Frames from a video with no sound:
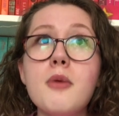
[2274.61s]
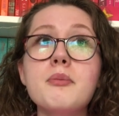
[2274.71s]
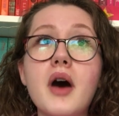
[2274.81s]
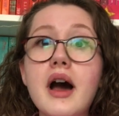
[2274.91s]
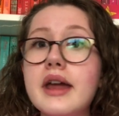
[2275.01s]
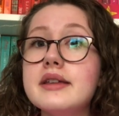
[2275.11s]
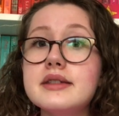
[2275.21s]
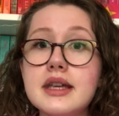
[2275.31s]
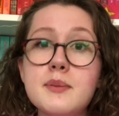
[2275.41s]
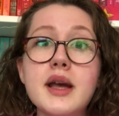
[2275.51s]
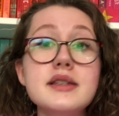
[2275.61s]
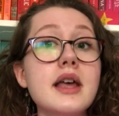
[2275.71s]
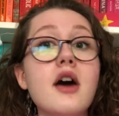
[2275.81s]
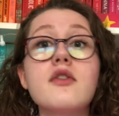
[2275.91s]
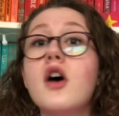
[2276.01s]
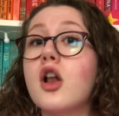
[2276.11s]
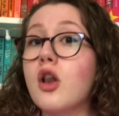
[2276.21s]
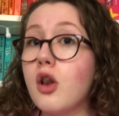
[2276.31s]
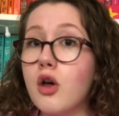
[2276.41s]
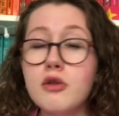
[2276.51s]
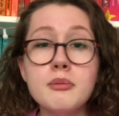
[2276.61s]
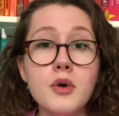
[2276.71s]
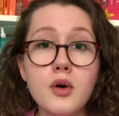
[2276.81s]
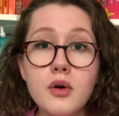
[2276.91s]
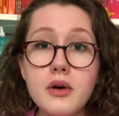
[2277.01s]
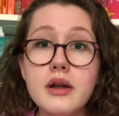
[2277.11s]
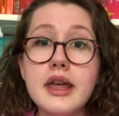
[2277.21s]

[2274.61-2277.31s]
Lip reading: but I see myself a lot more